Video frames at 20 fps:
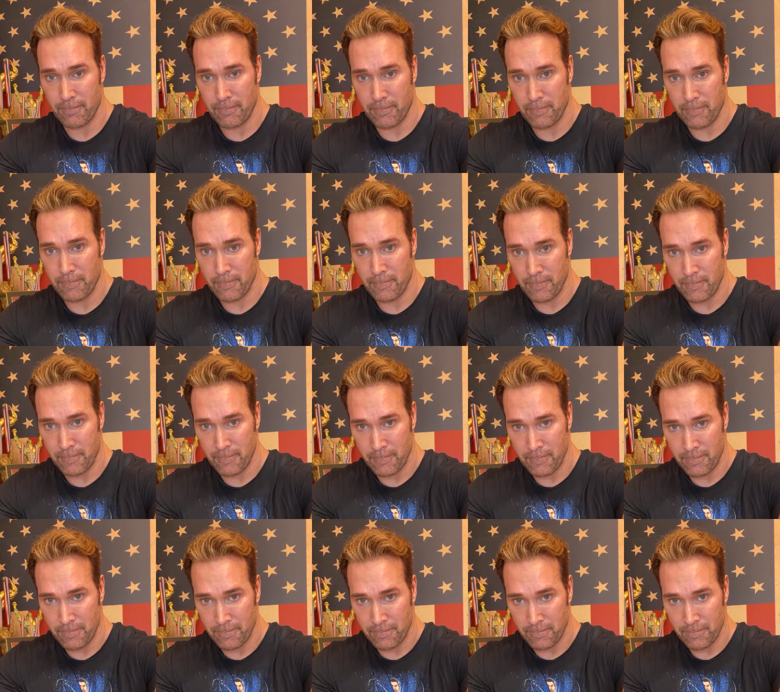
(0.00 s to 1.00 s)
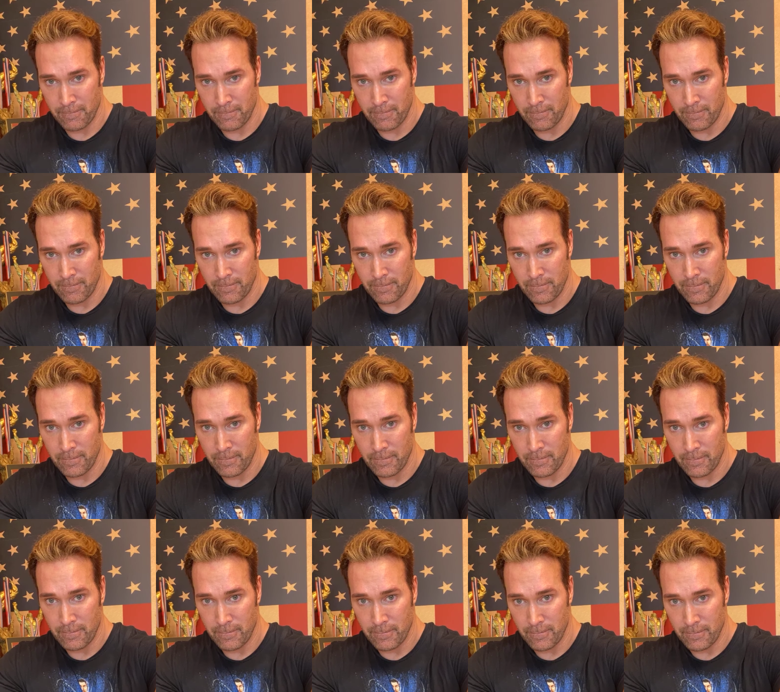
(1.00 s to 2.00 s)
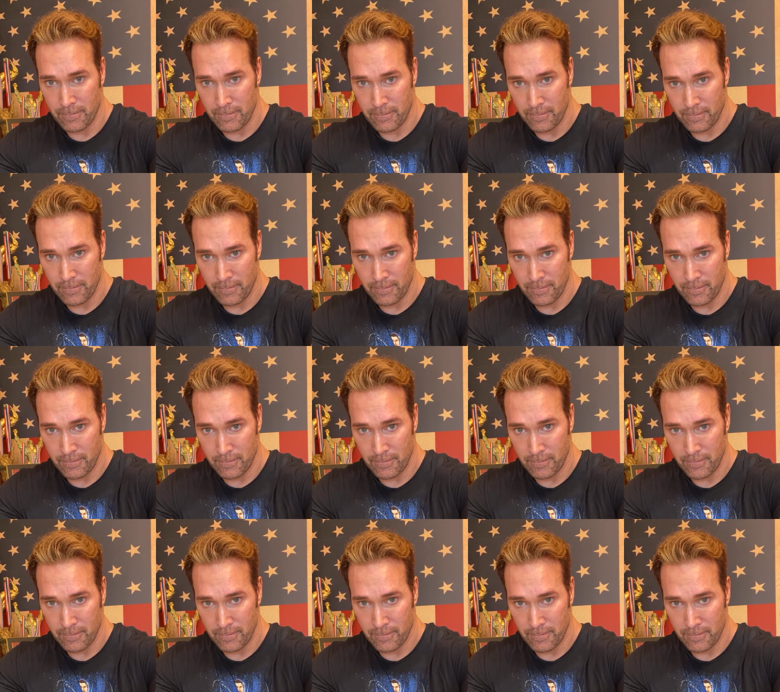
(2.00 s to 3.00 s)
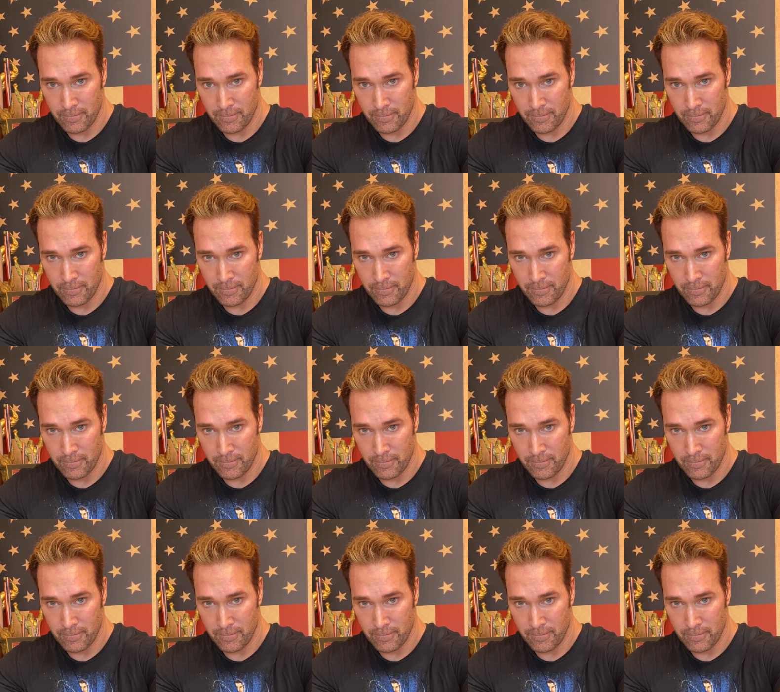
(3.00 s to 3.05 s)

(no one is talking)